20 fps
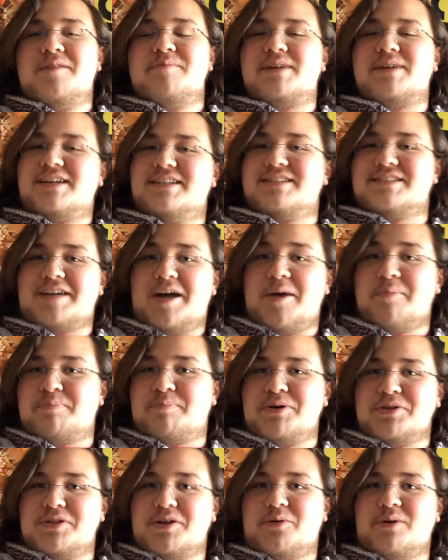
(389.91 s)
because I
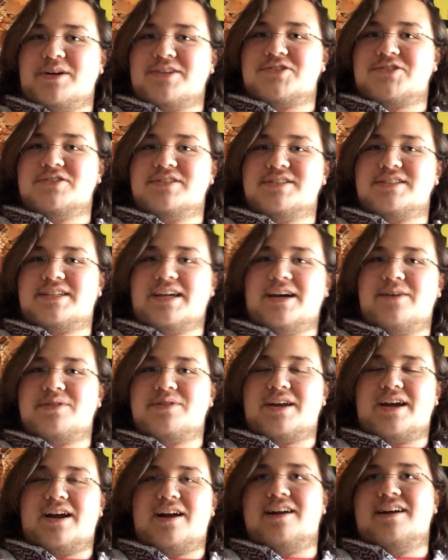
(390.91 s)
put the questions down
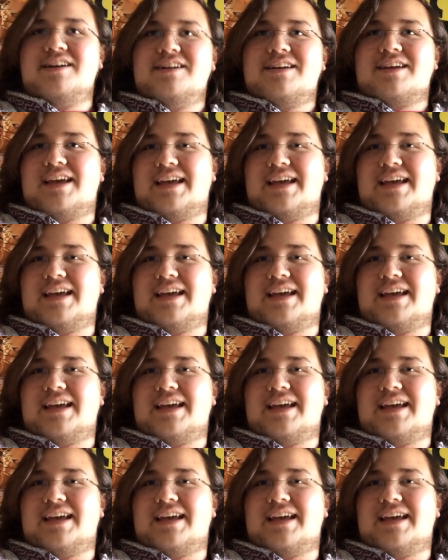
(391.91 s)
there,